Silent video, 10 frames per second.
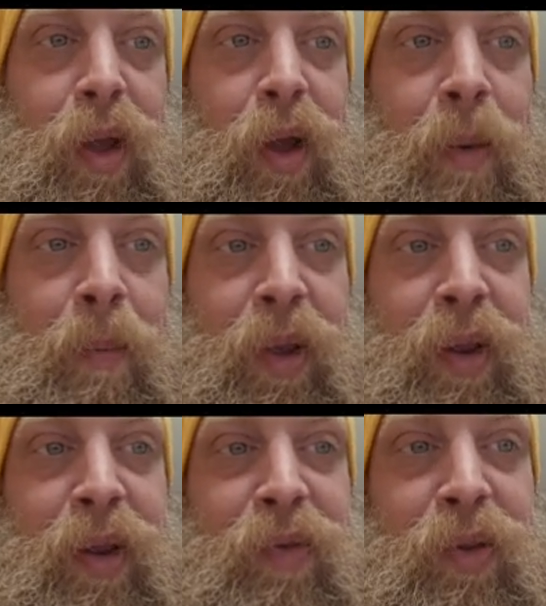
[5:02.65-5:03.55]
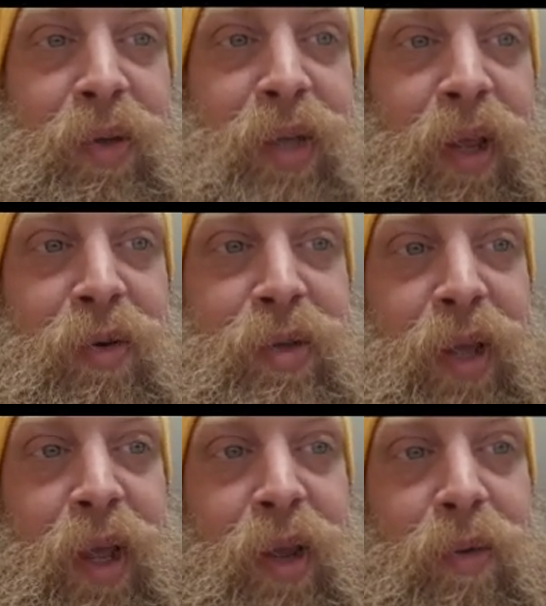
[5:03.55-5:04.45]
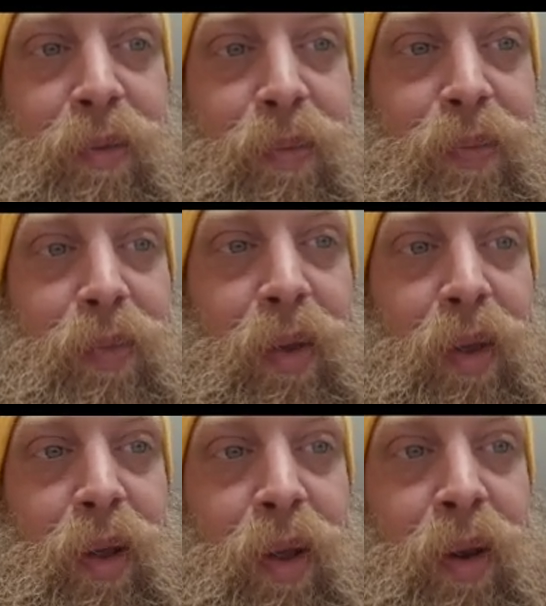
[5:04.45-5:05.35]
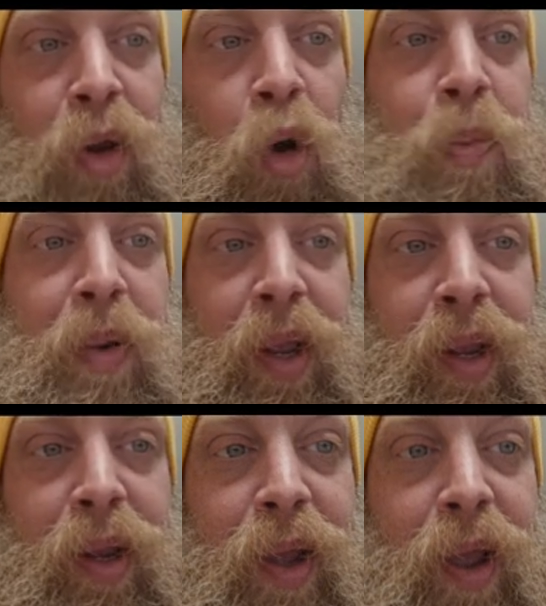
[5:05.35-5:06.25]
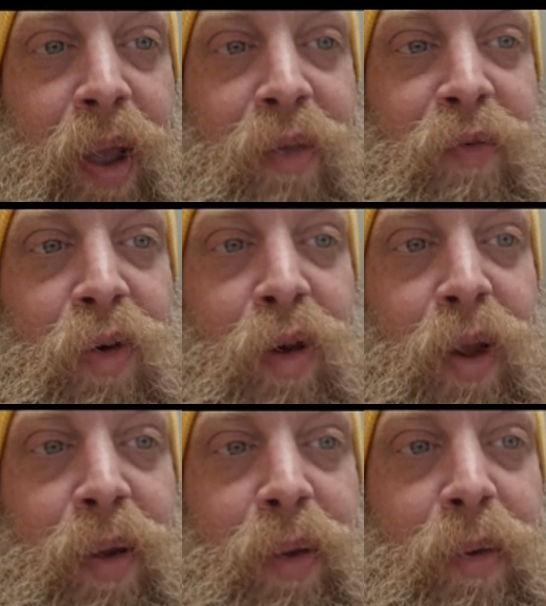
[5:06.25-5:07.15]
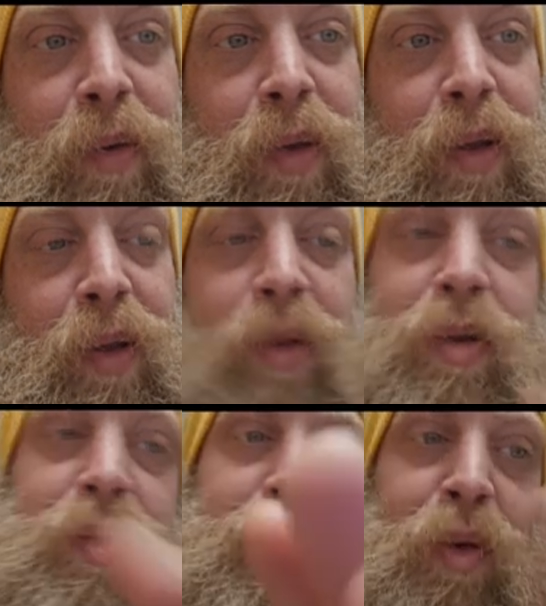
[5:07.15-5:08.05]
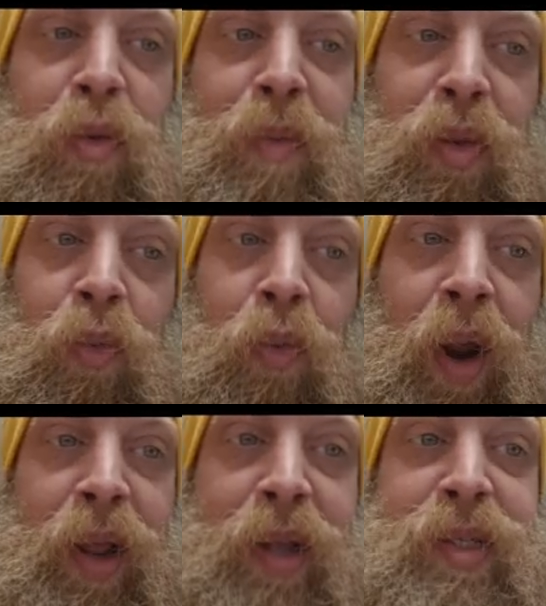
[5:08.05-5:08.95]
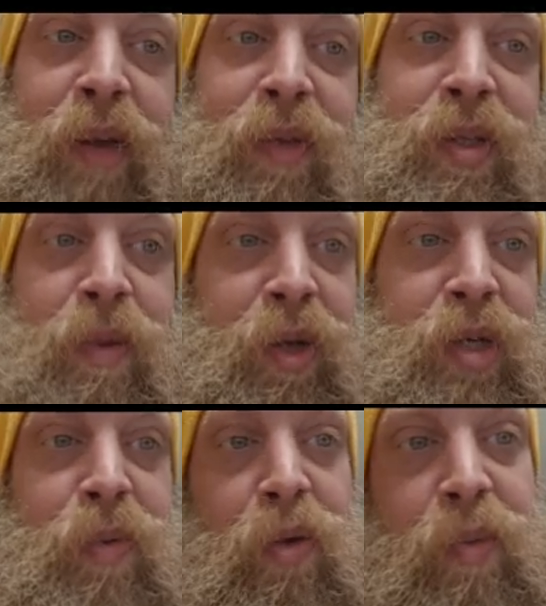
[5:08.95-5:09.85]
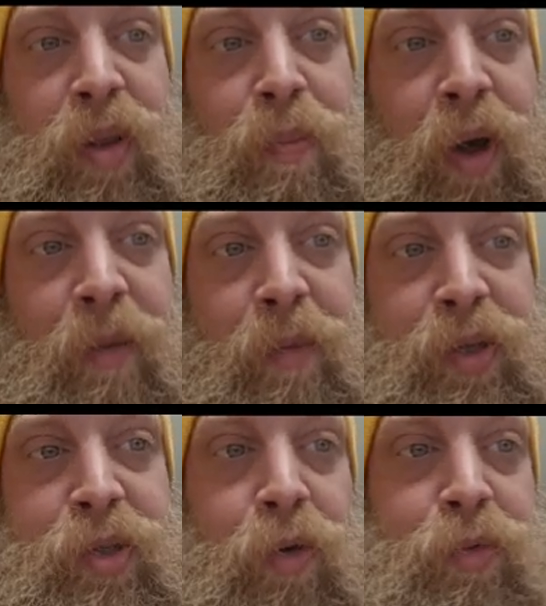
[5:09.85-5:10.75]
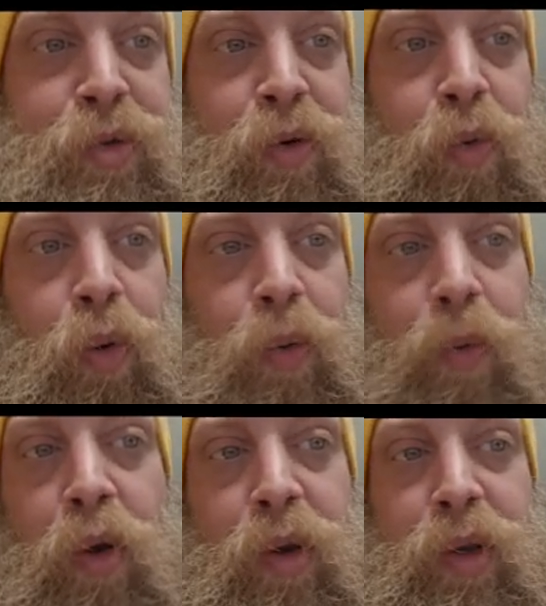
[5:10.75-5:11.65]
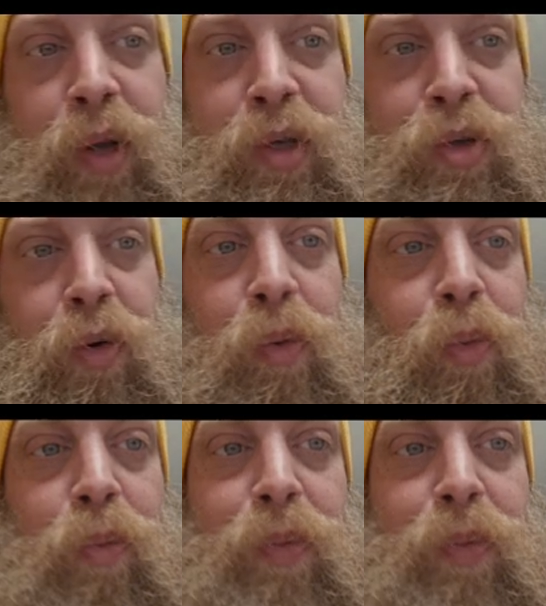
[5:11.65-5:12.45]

It even looks like there's an opening at the very, it would be the right-hand side of this image, but it would be the bottom of the sculpture or architecture or